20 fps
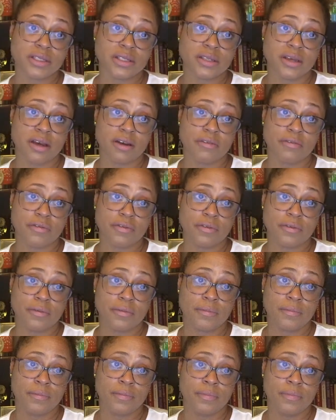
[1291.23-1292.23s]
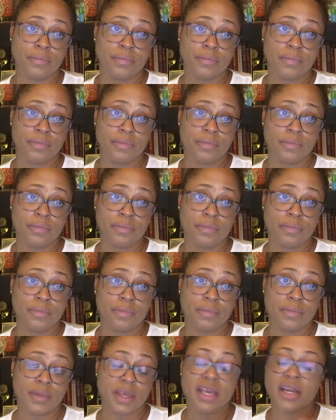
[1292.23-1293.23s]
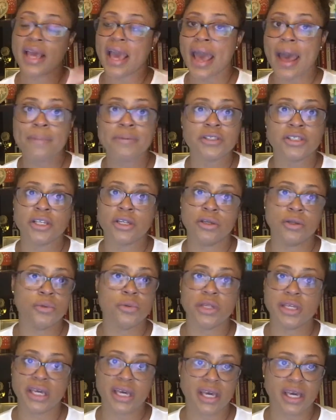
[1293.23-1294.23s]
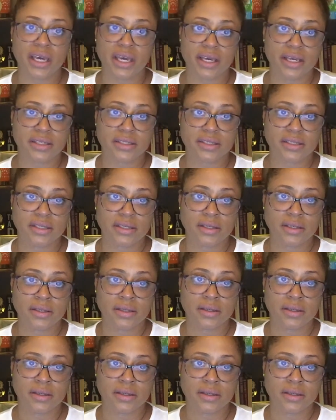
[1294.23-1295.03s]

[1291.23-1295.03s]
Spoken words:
stuff. It absolutely is.